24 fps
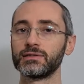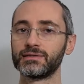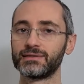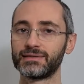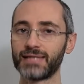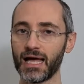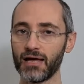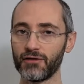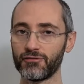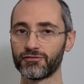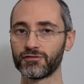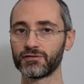
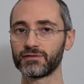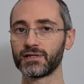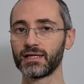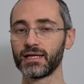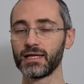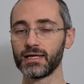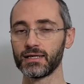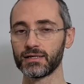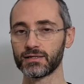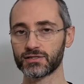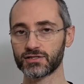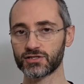
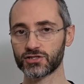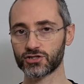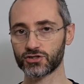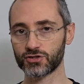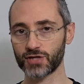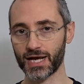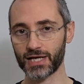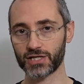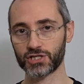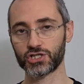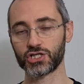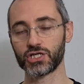definitely
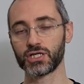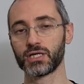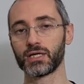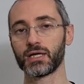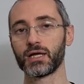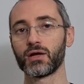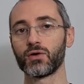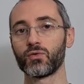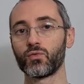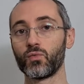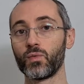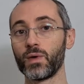stretching
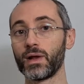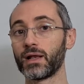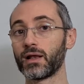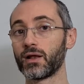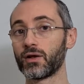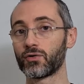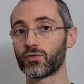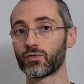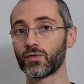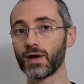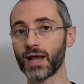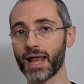will
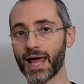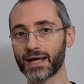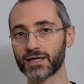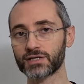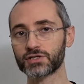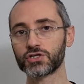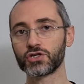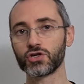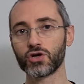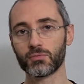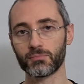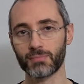
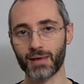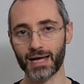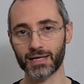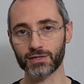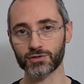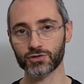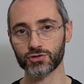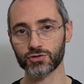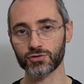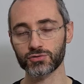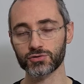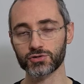relax your
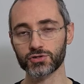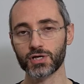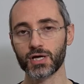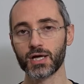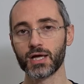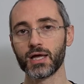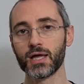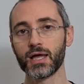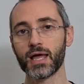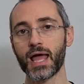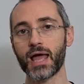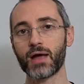muscles
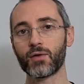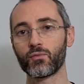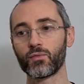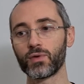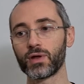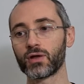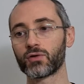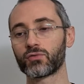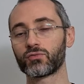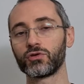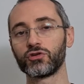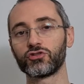and
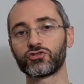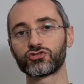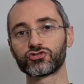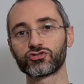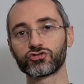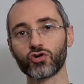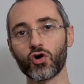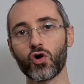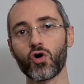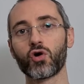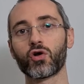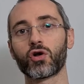will
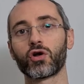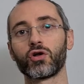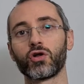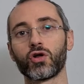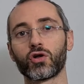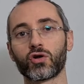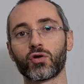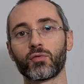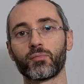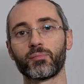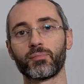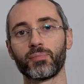restore a
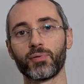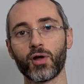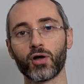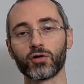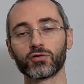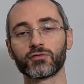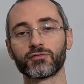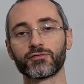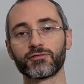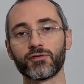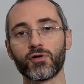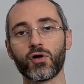lot of
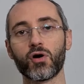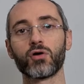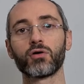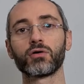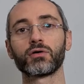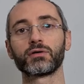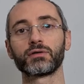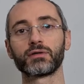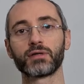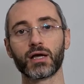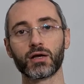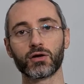blood
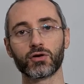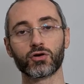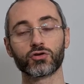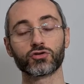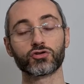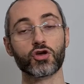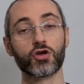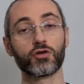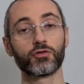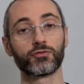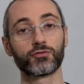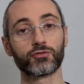flow that goes
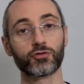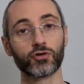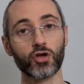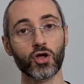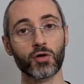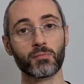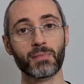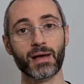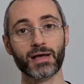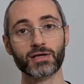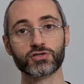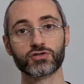through
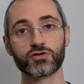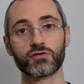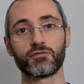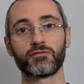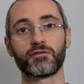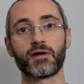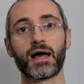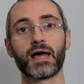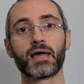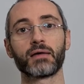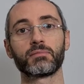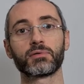your muscle
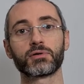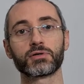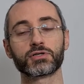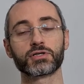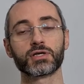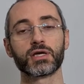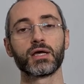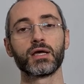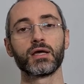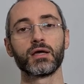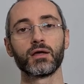fibers,